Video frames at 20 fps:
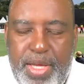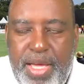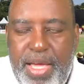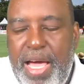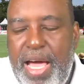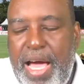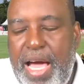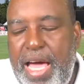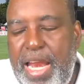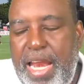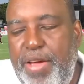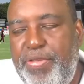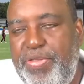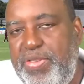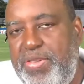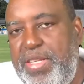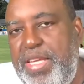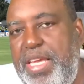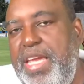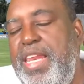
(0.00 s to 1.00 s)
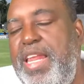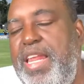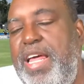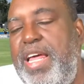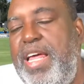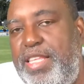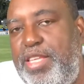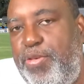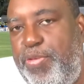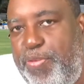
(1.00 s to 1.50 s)
and I've seen a
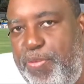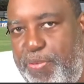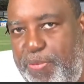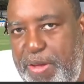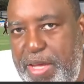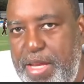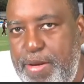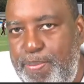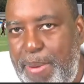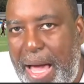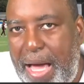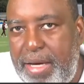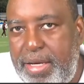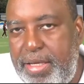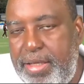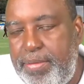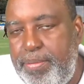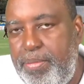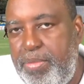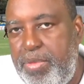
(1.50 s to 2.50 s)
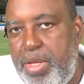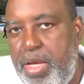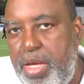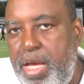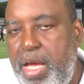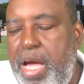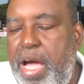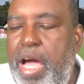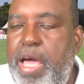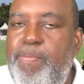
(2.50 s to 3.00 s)
lot of feedback,
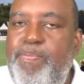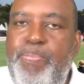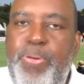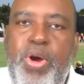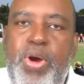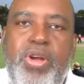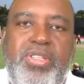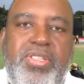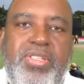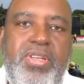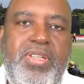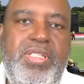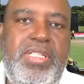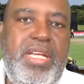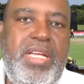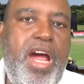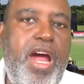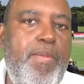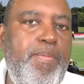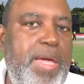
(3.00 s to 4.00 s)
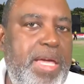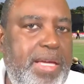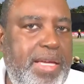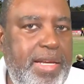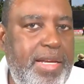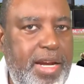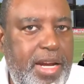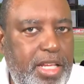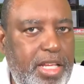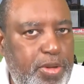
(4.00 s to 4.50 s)
and persons are making
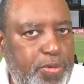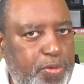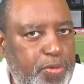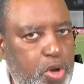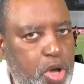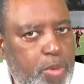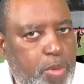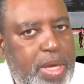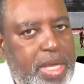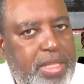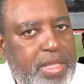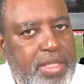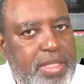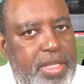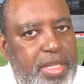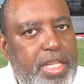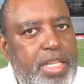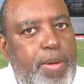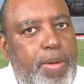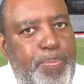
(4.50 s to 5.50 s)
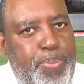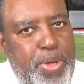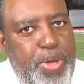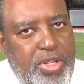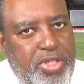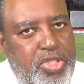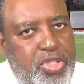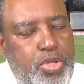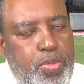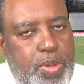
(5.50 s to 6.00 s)
a lot of comment, it
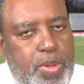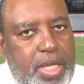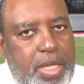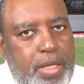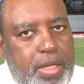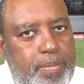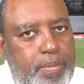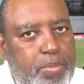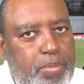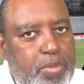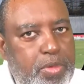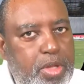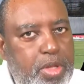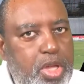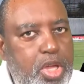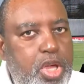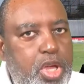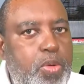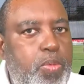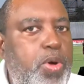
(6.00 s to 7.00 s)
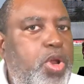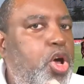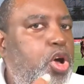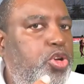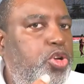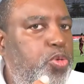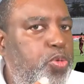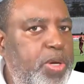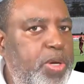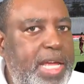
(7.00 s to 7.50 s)
appears to me,
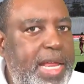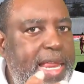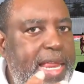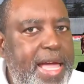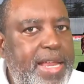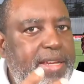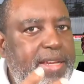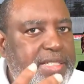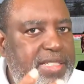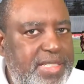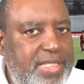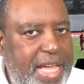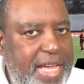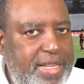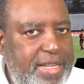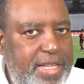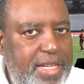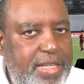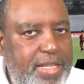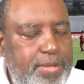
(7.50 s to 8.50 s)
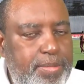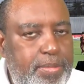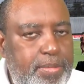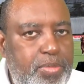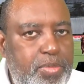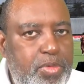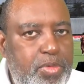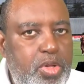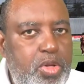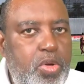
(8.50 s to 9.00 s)
without really understanding
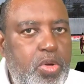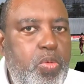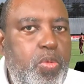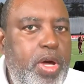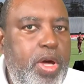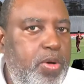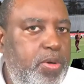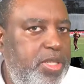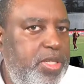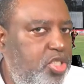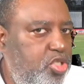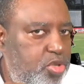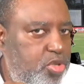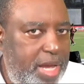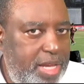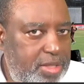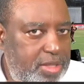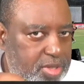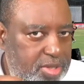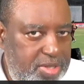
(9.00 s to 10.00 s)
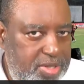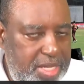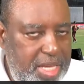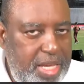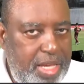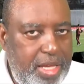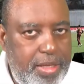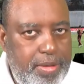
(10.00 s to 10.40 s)
what I was trying to say.